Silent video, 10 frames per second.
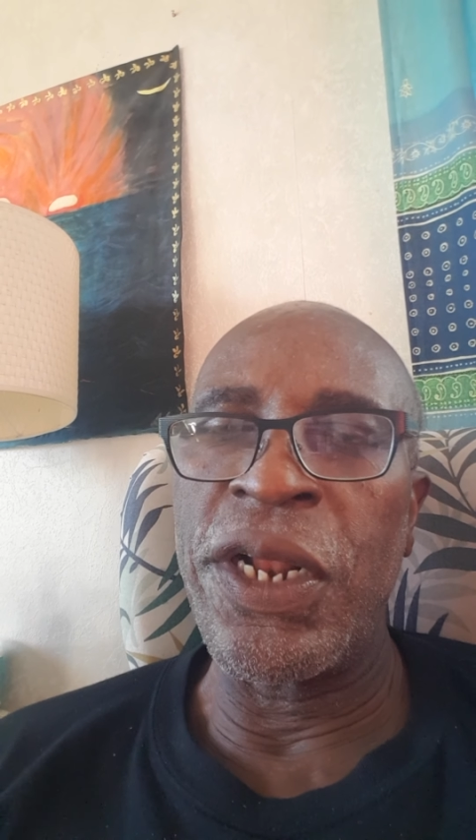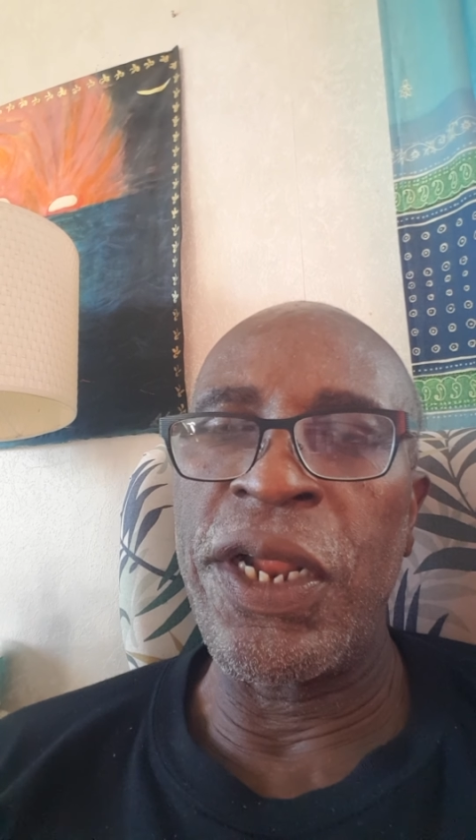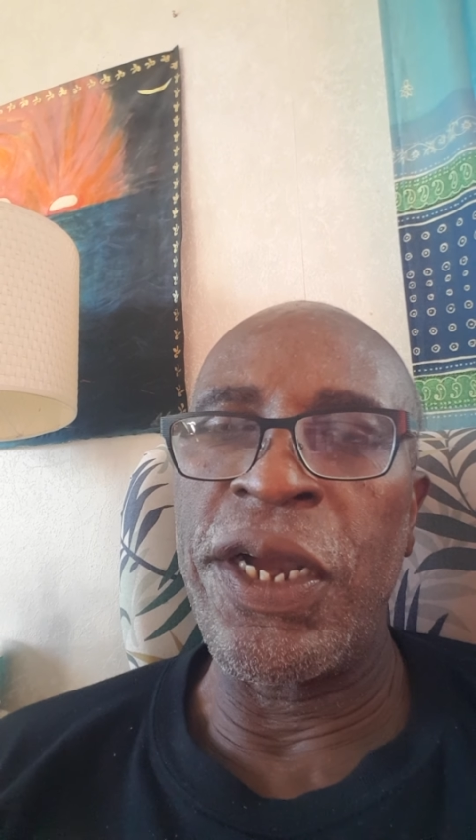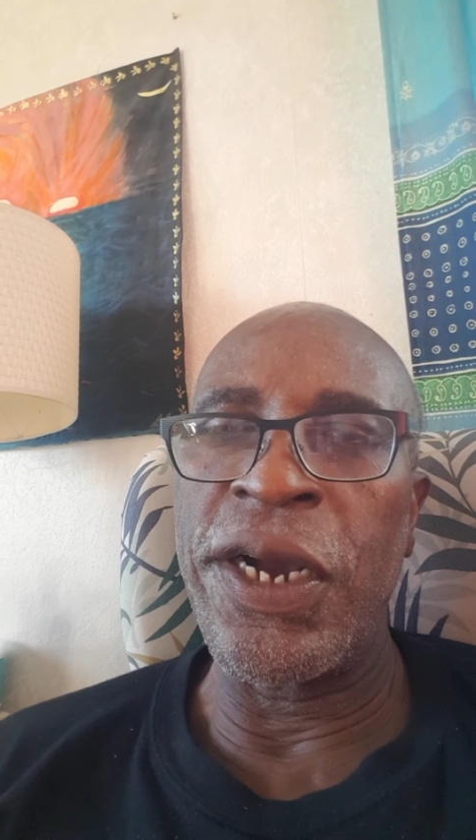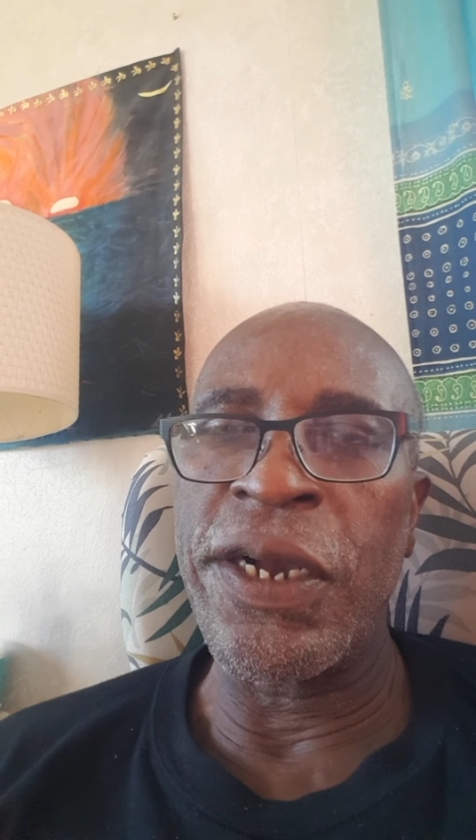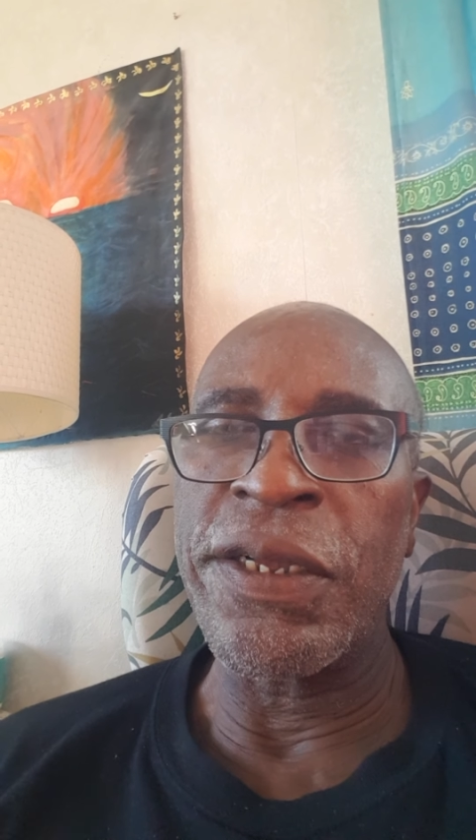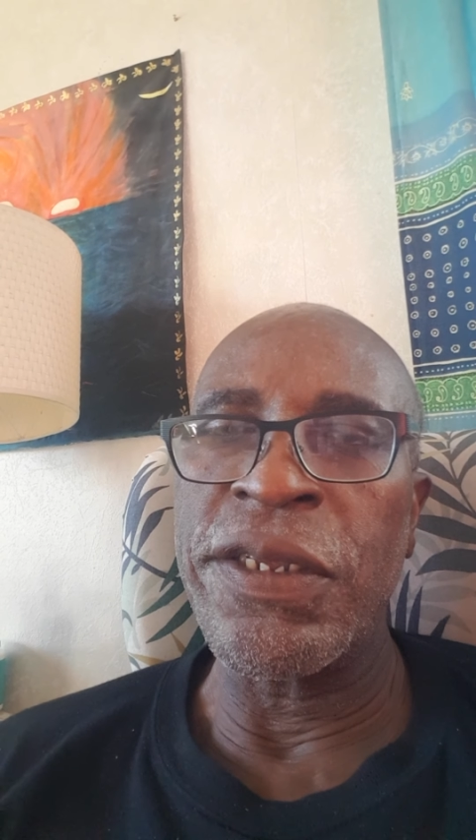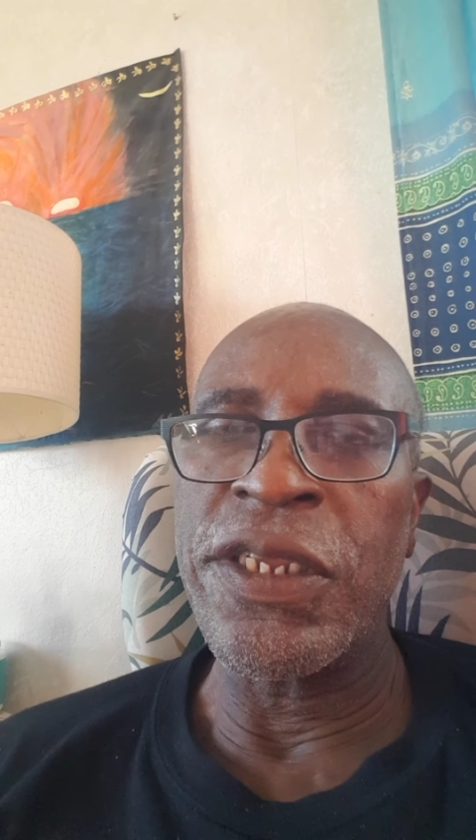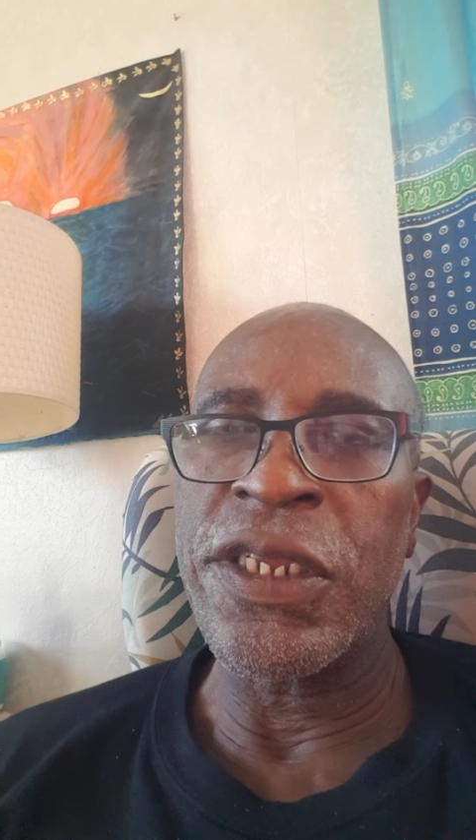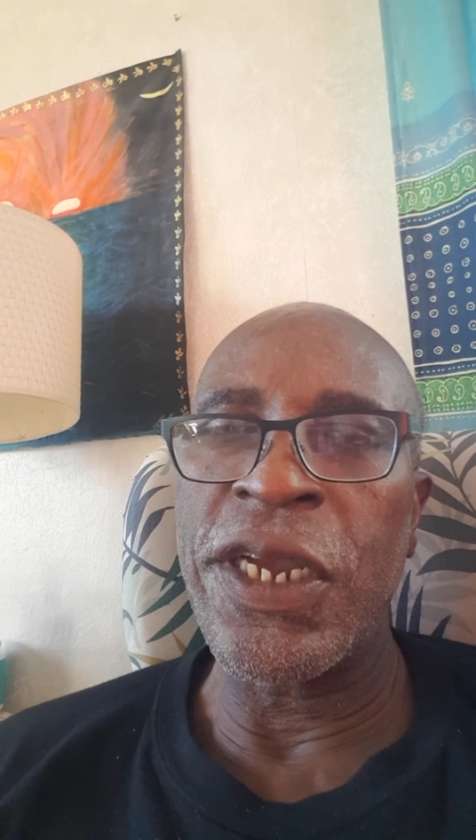Clark
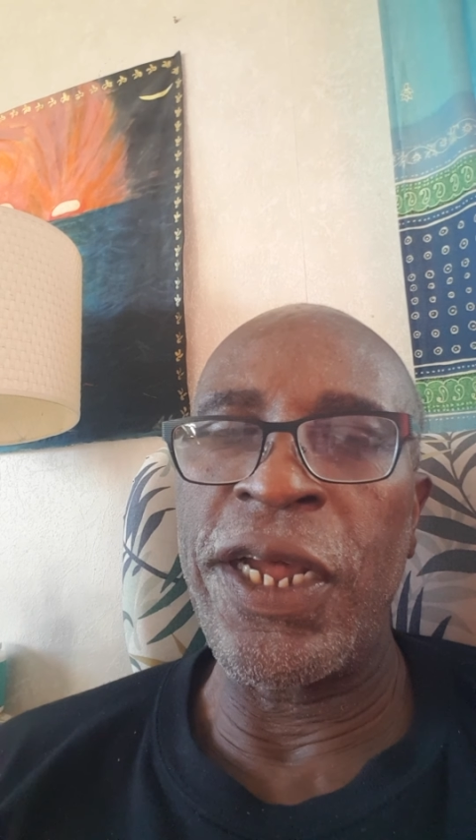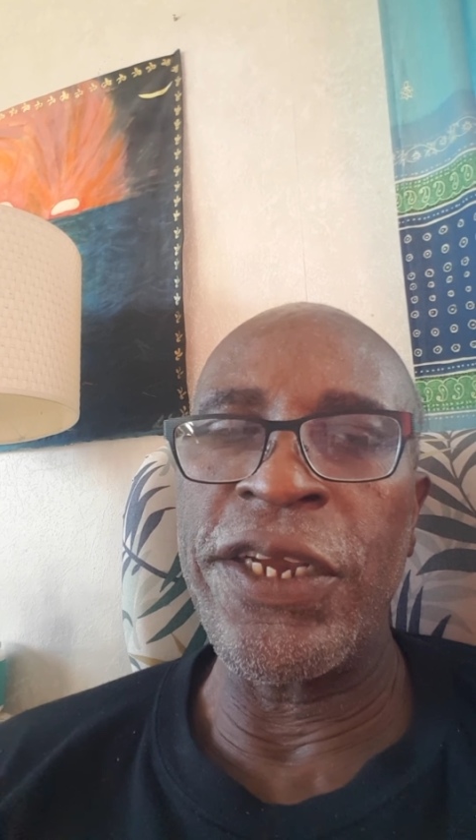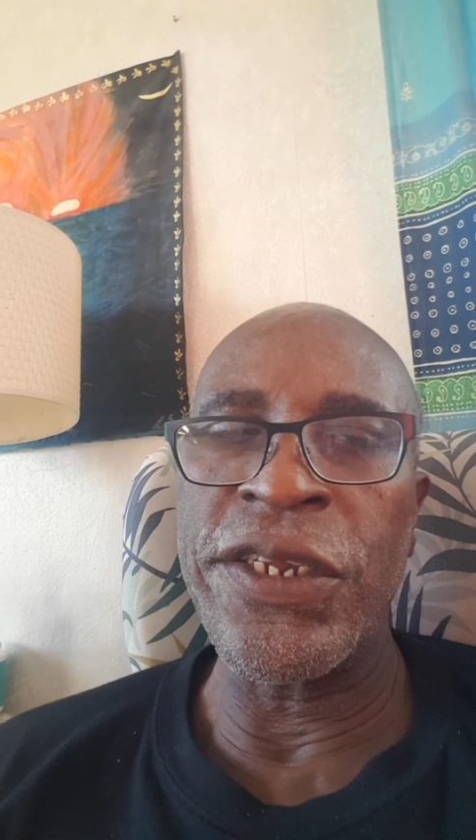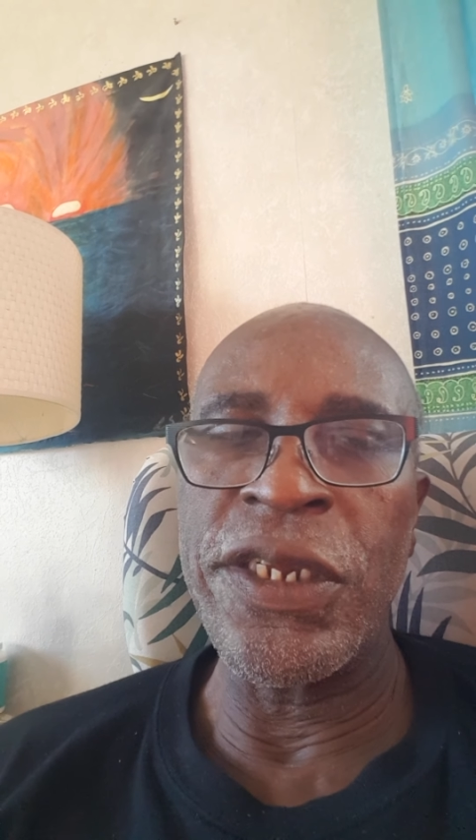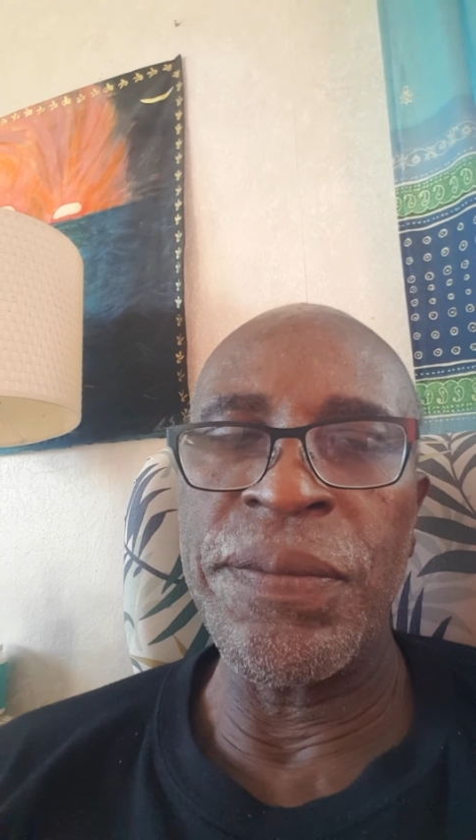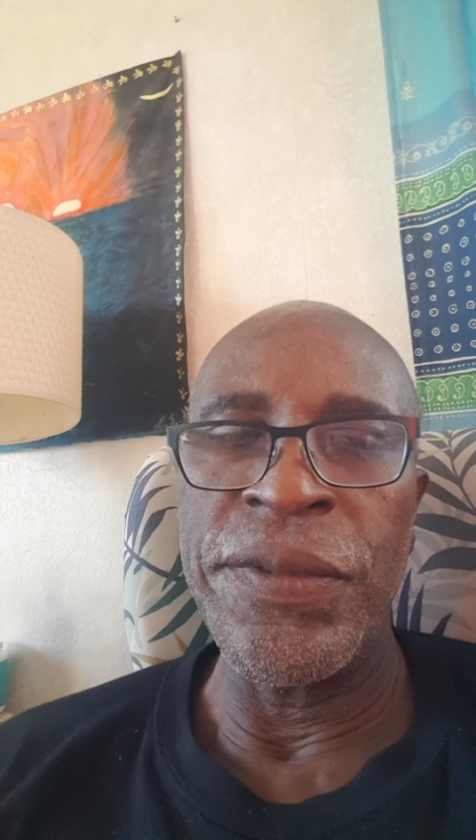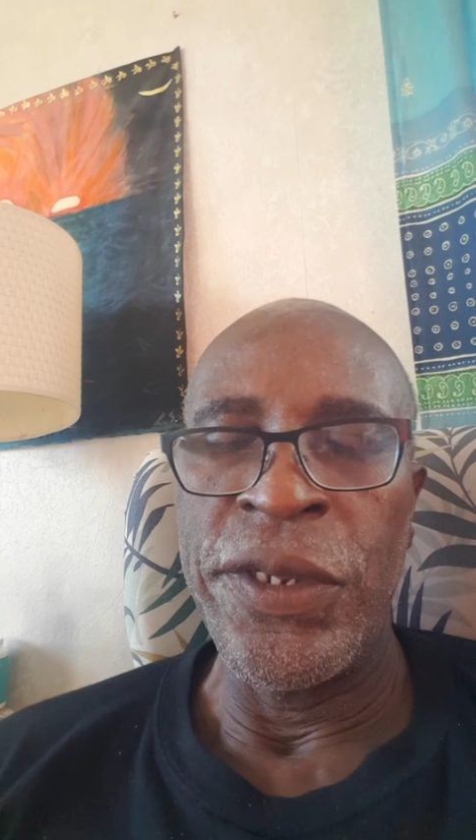scholarship.